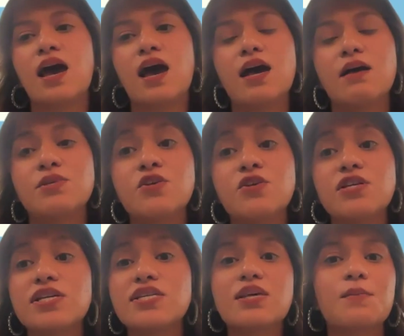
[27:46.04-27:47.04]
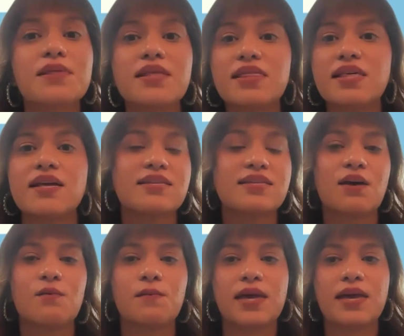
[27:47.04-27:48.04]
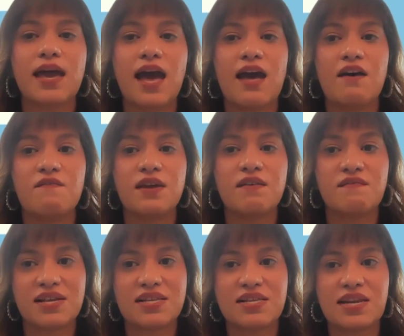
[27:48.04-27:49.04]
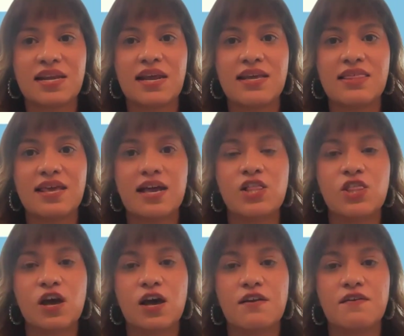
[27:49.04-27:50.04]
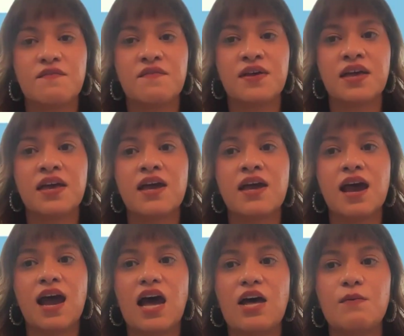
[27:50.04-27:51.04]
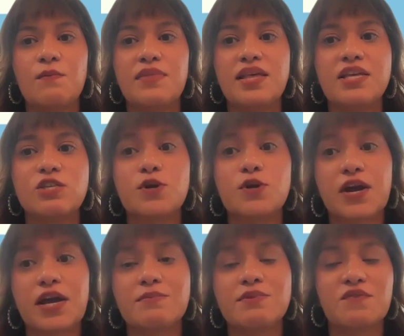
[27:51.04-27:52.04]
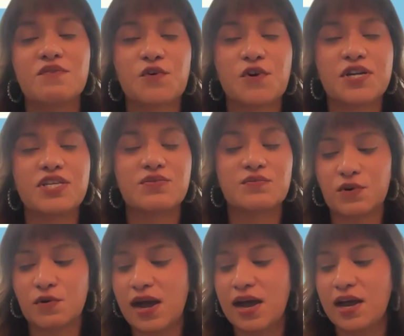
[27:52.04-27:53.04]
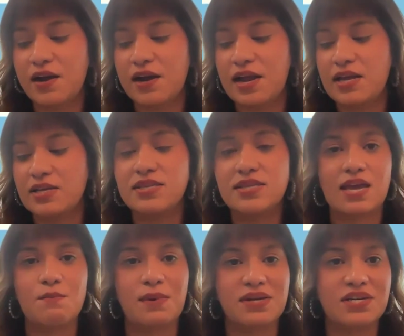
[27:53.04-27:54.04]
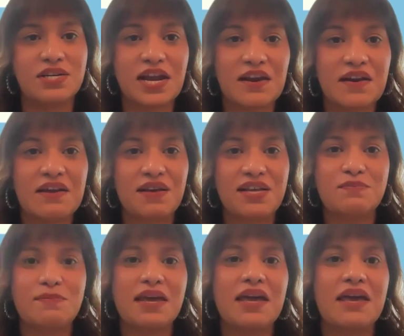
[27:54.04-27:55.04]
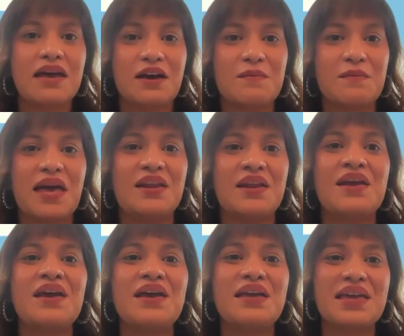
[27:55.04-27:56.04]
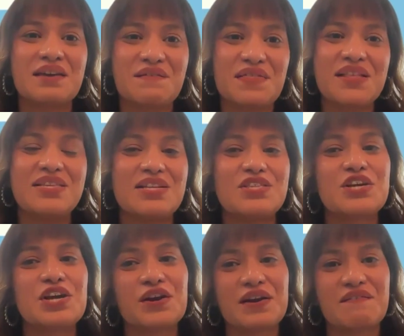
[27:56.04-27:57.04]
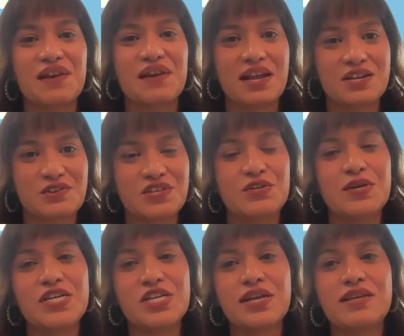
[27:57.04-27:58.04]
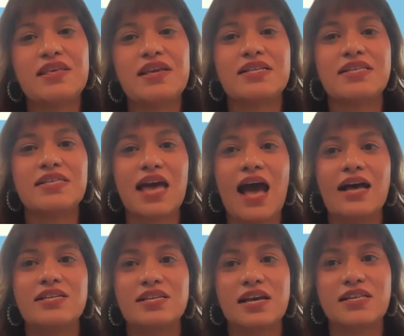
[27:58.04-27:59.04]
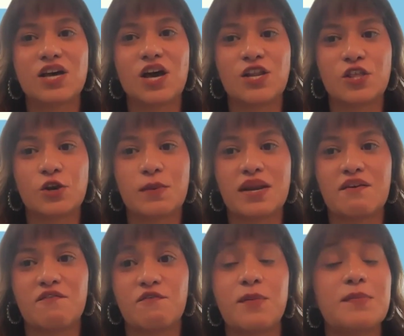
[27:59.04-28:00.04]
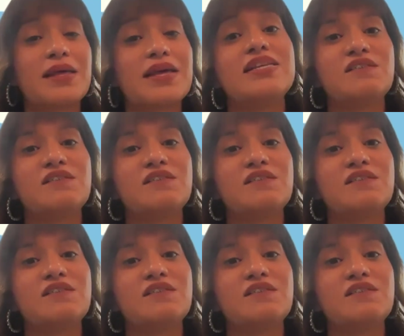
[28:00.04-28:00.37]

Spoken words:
So those are just some of the things that we have invested in. I think a lot of these programs, of course, require a state budgetary investment. And given the state's current financial situation, I think it has us on a little bit of, we've been playing